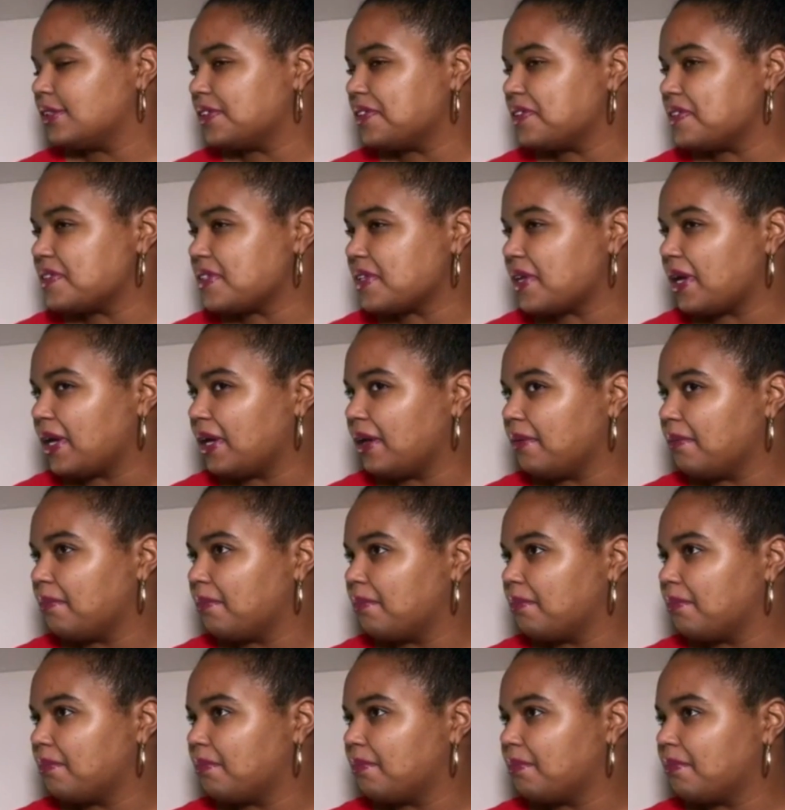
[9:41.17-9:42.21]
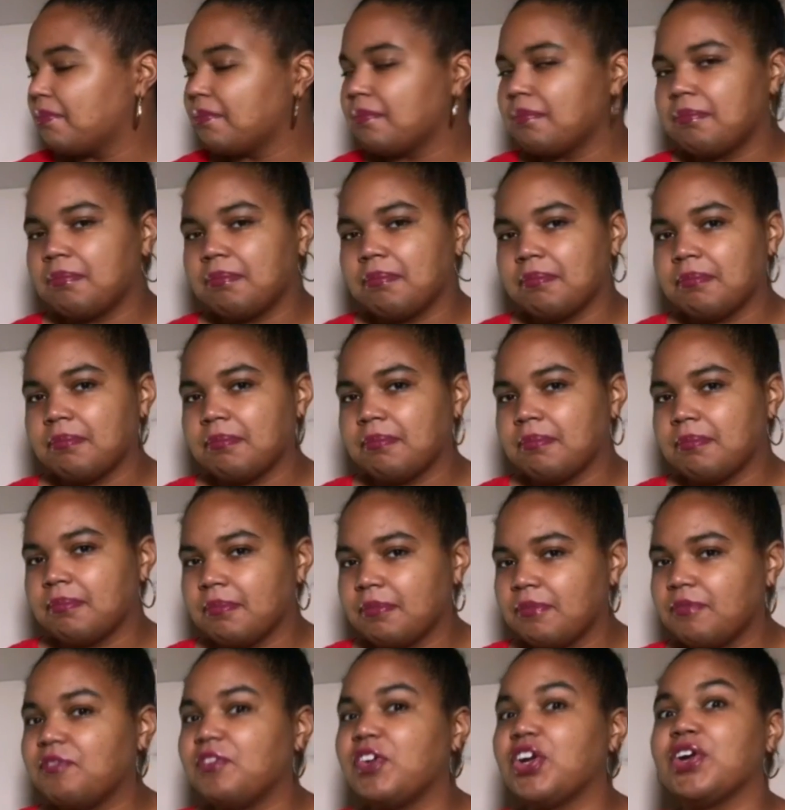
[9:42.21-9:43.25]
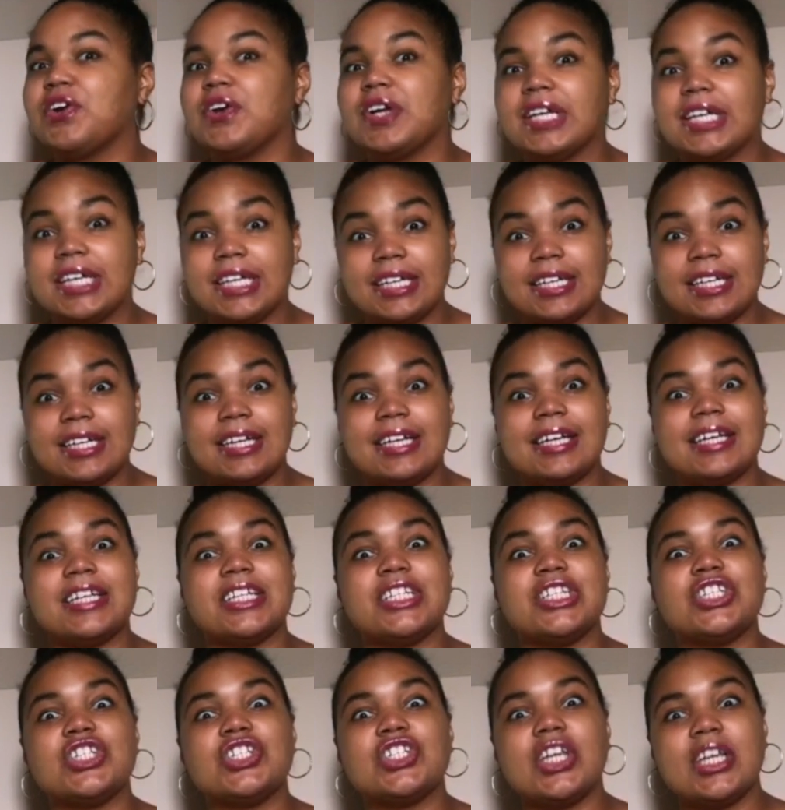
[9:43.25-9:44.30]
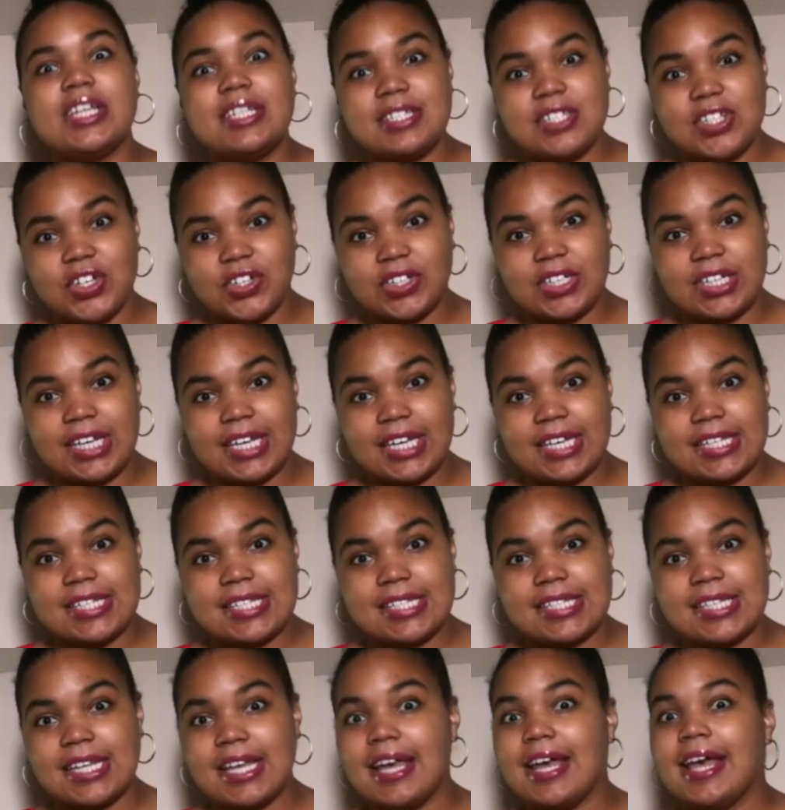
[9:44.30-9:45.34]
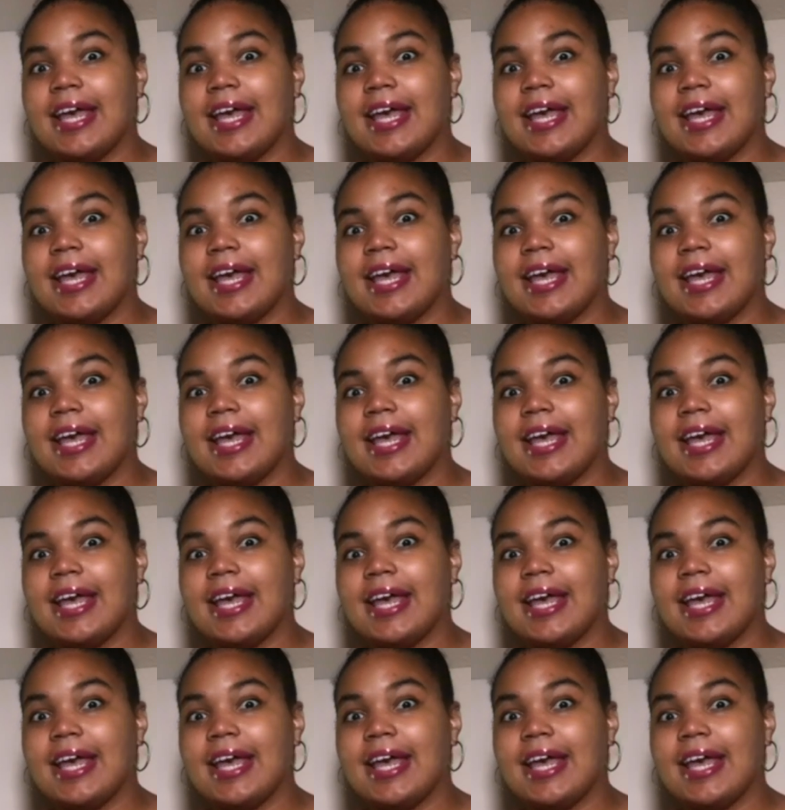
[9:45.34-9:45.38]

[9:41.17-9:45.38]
You say it? Very good. Gentleness.